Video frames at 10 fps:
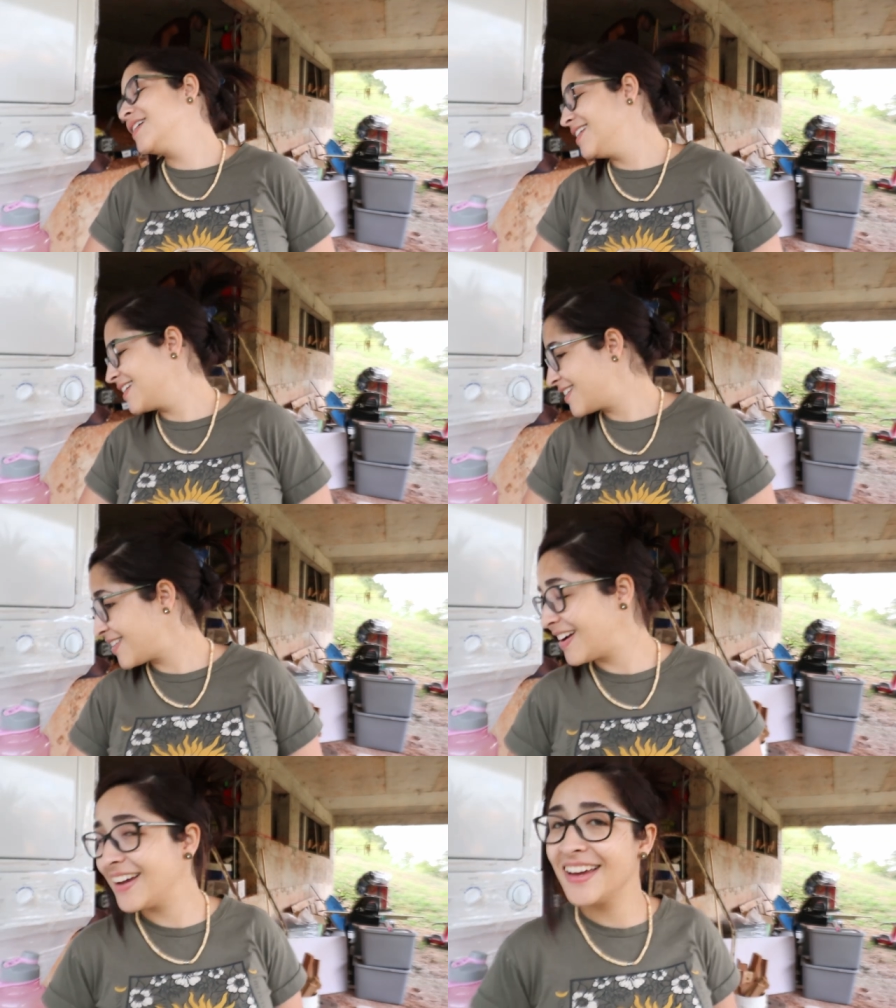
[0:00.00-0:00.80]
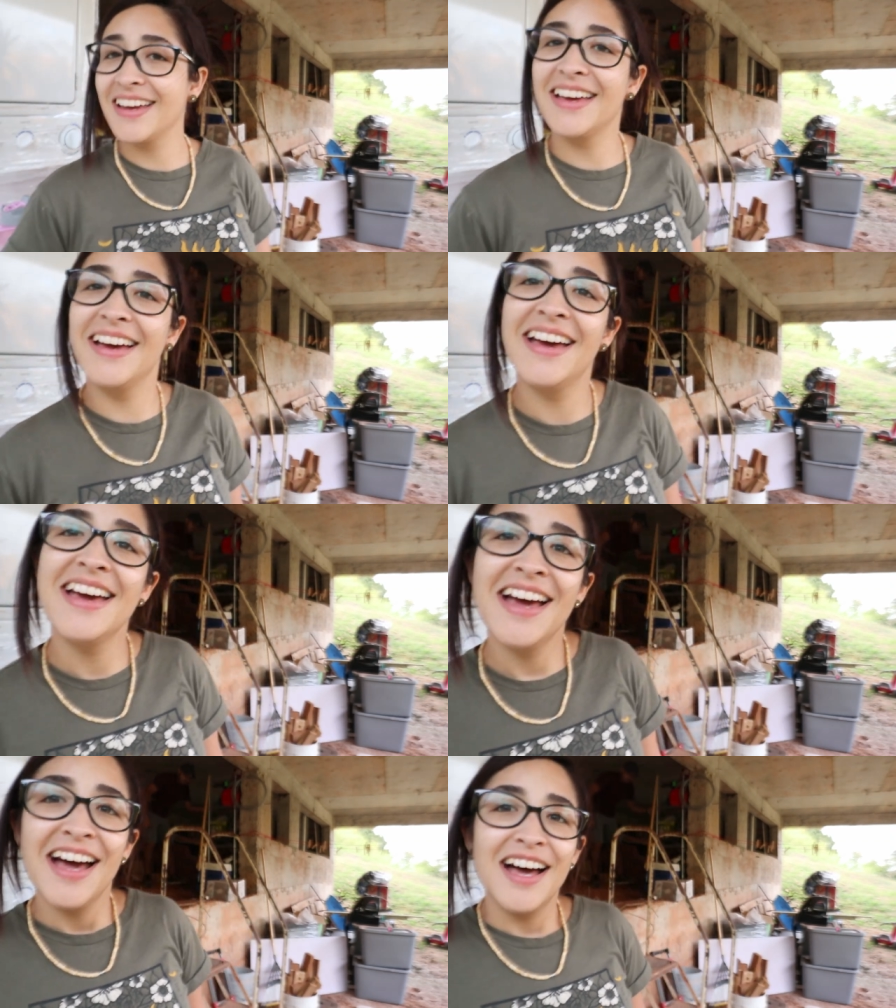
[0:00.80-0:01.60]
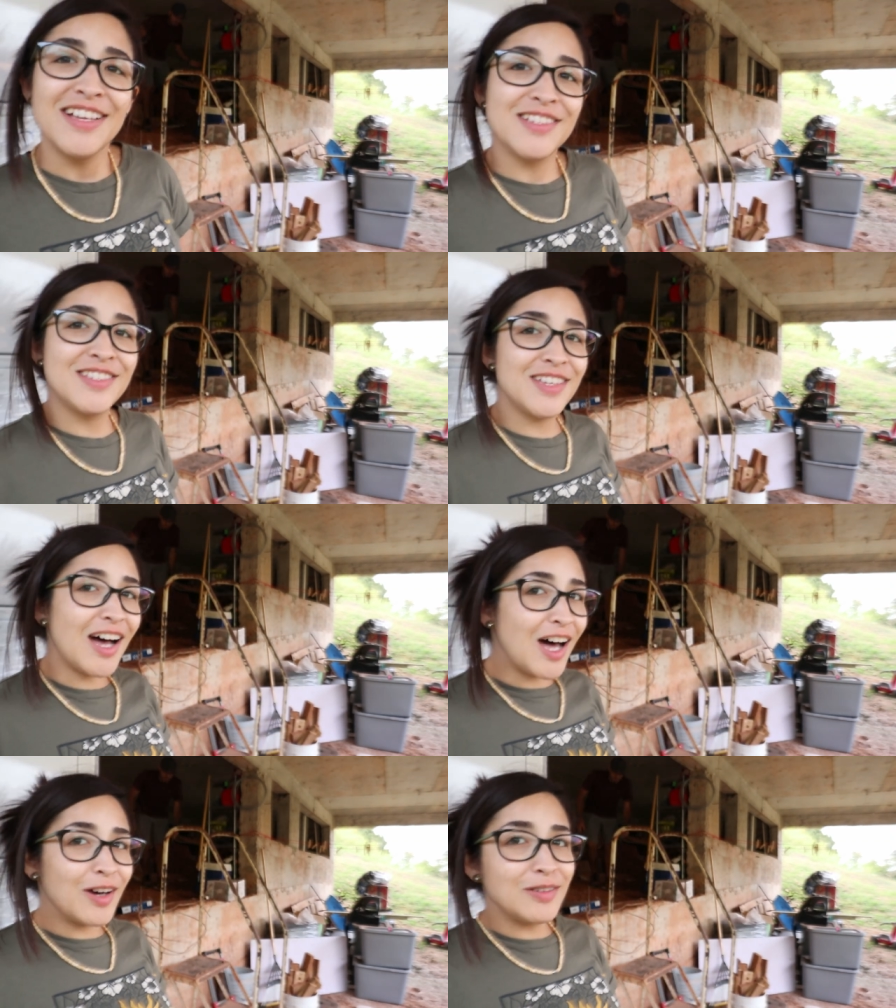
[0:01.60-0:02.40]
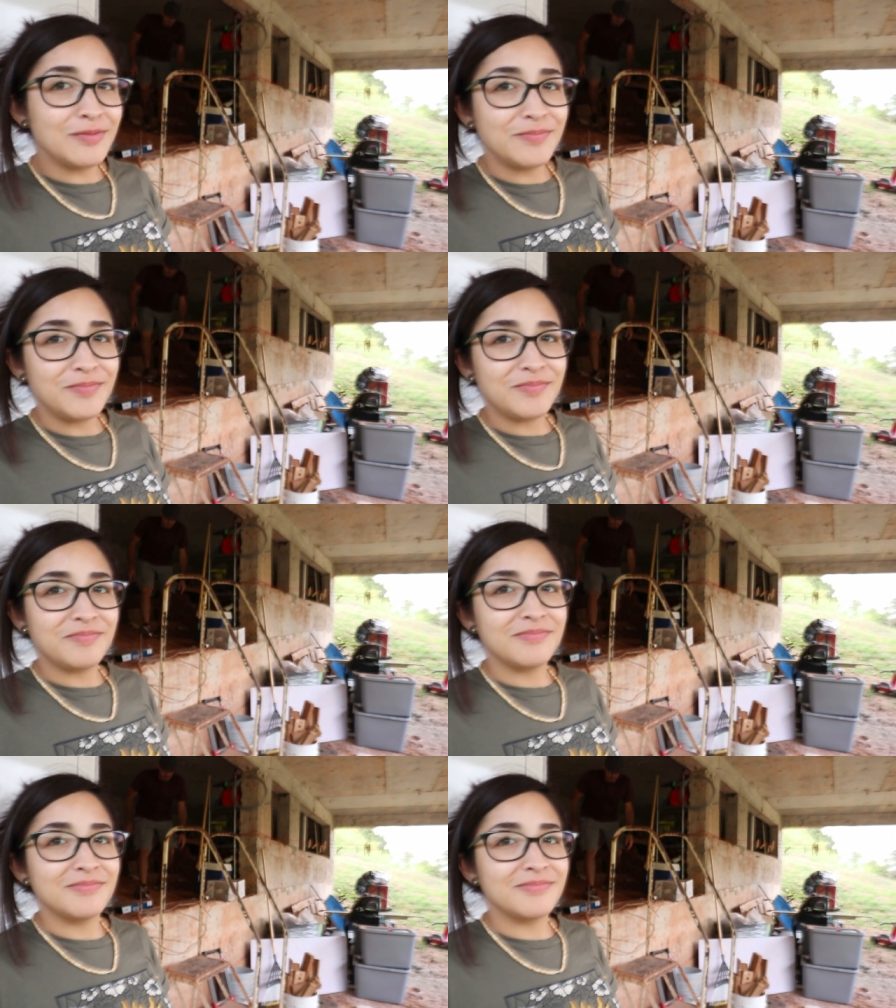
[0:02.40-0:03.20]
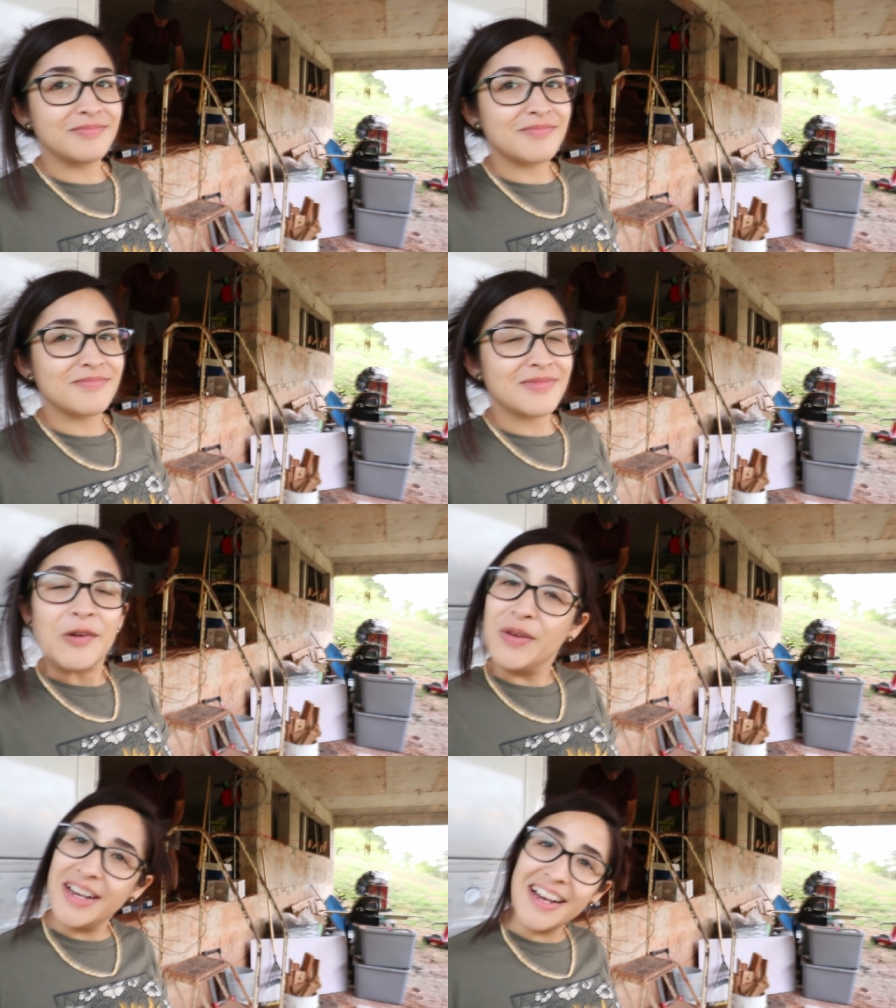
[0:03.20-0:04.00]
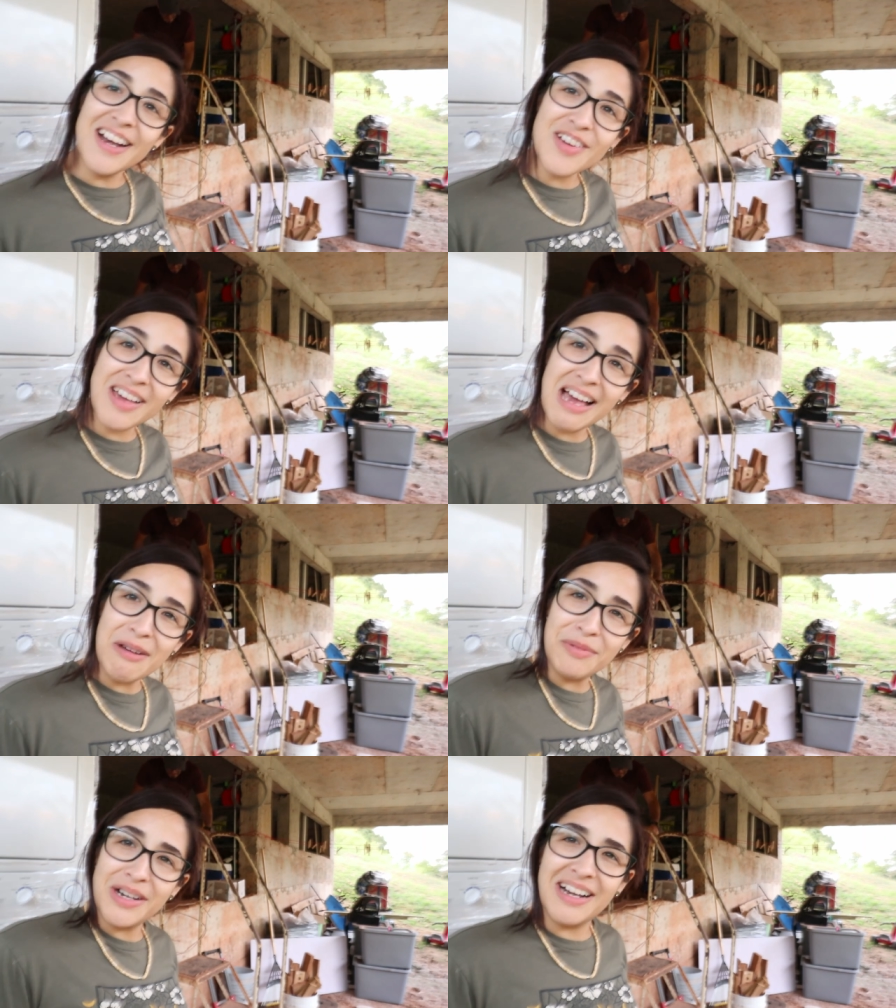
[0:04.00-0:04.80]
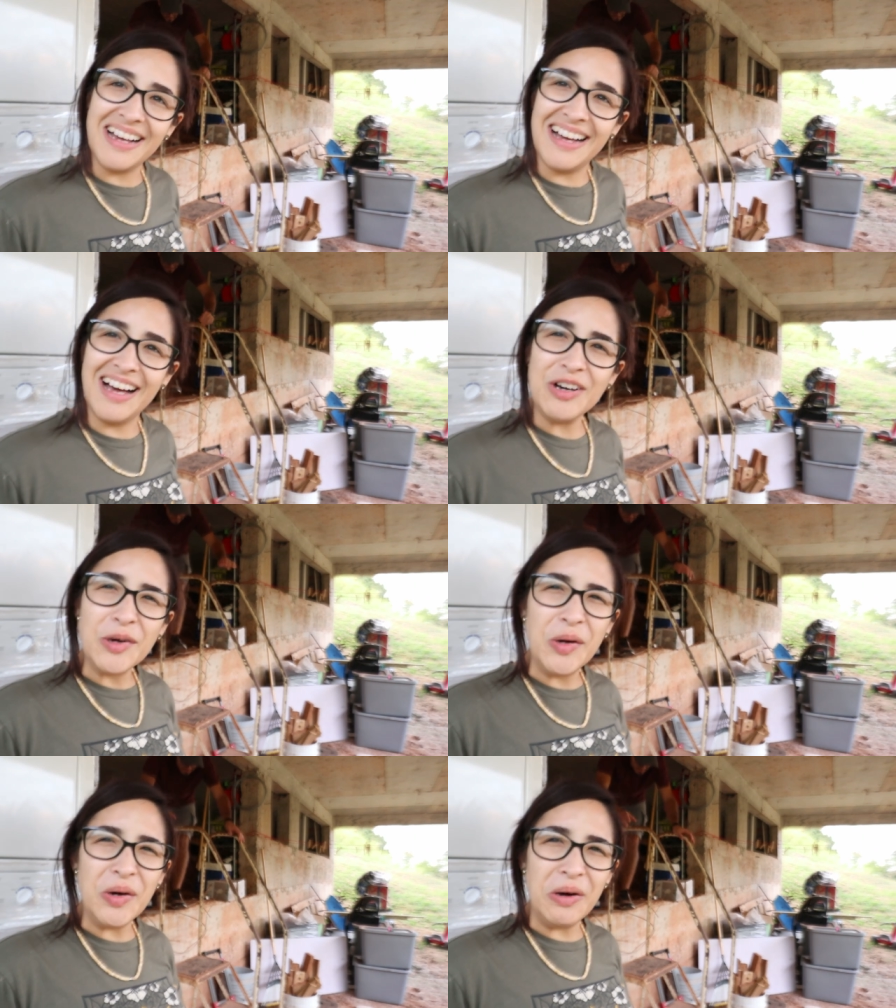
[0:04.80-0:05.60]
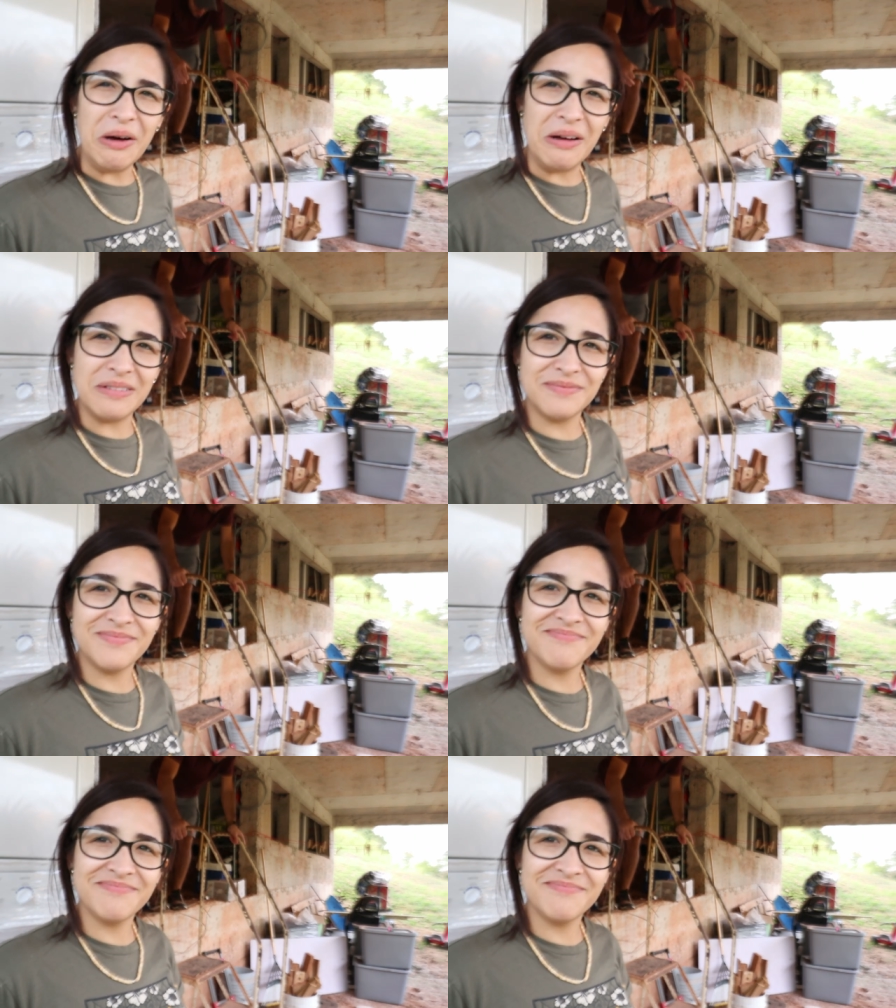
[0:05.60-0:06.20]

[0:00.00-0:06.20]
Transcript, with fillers: wanna cry well, we so, need a new camera. We need a new camera. How cool.